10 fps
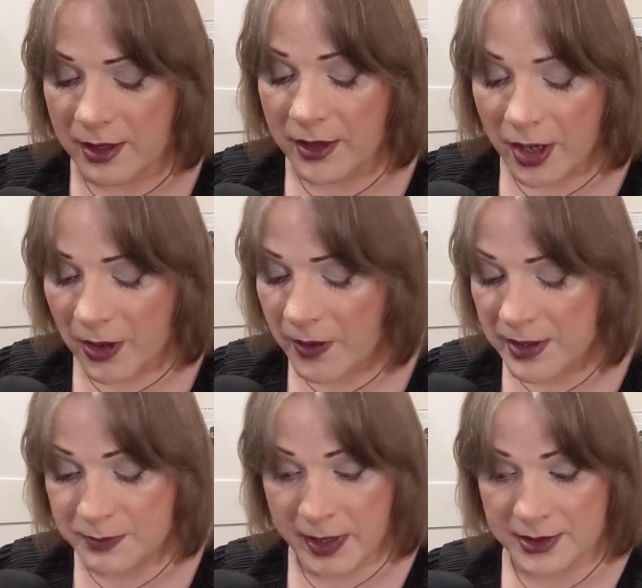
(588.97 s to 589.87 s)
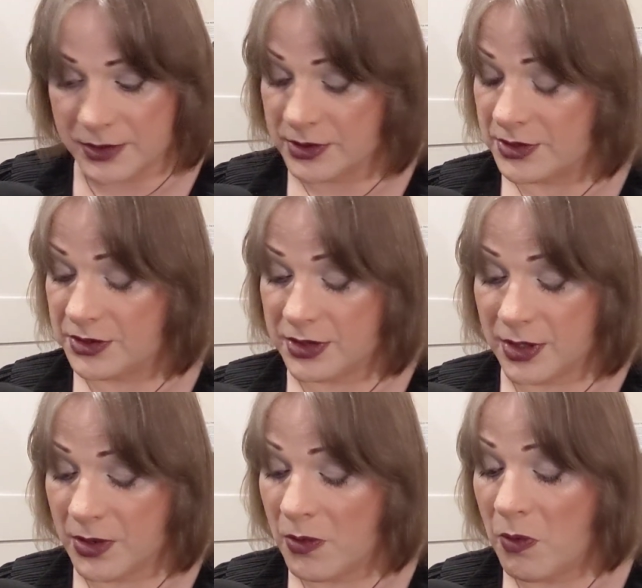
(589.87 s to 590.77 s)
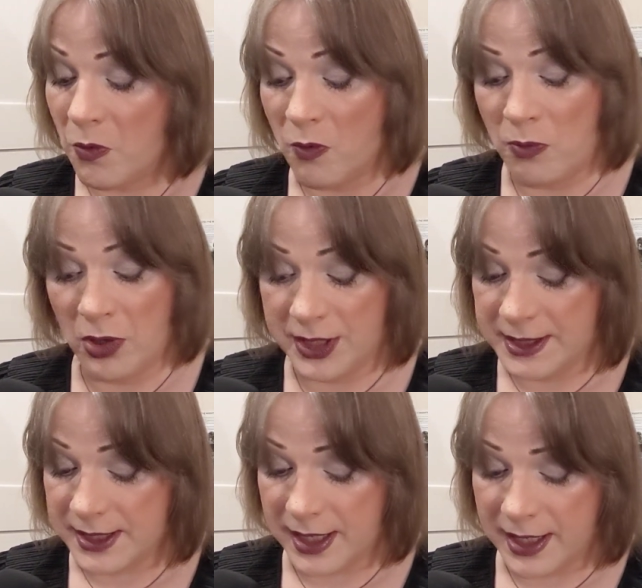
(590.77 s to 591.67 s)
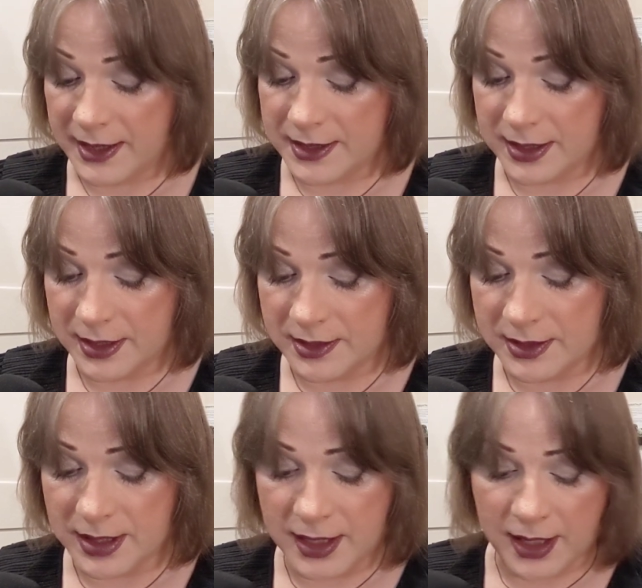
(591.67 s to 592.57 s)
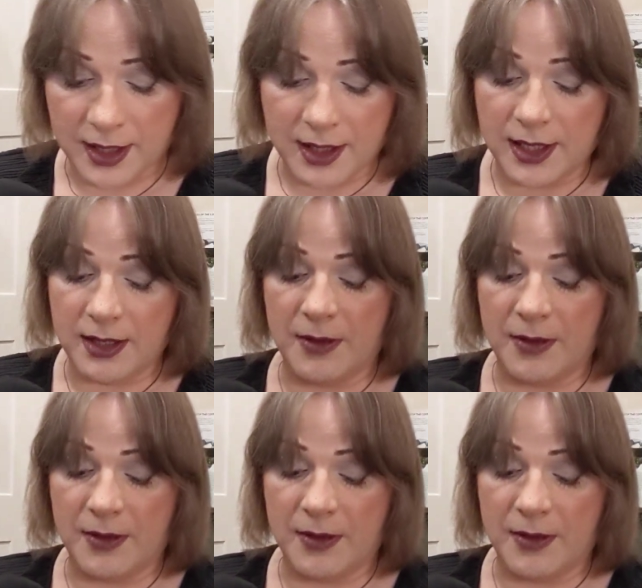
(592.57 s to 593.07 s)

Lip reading: no, his pencils are so bloody tight. He doesn't need it, and